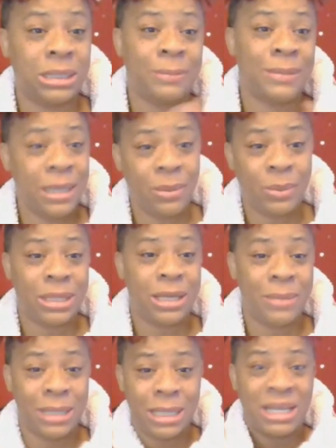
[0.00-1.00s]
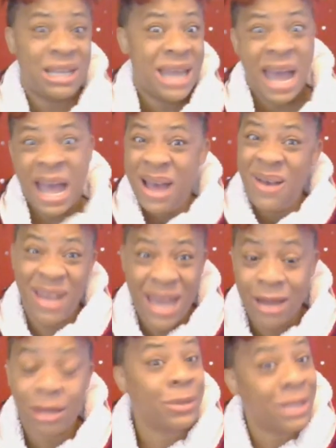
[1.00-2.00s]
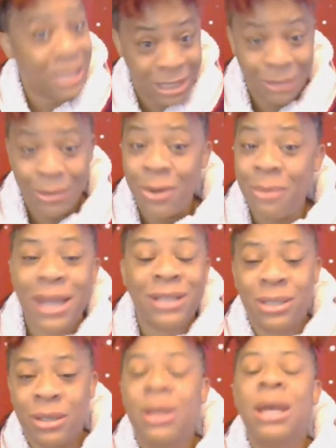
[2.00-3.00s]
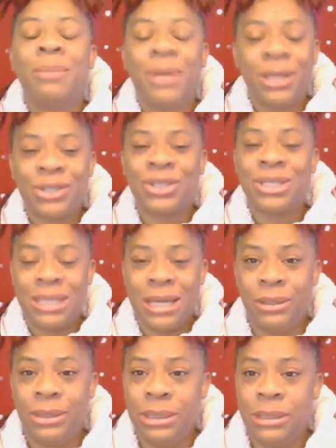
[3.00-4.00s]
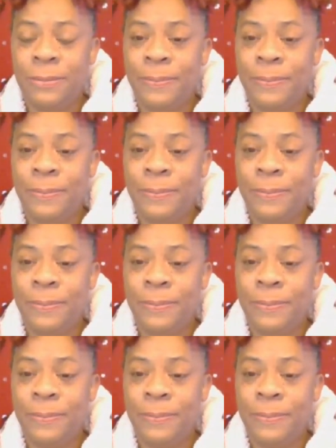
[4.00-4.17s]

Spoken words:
upset with them, and then they're like, I don't like her, but they keep going back to her because she's that good.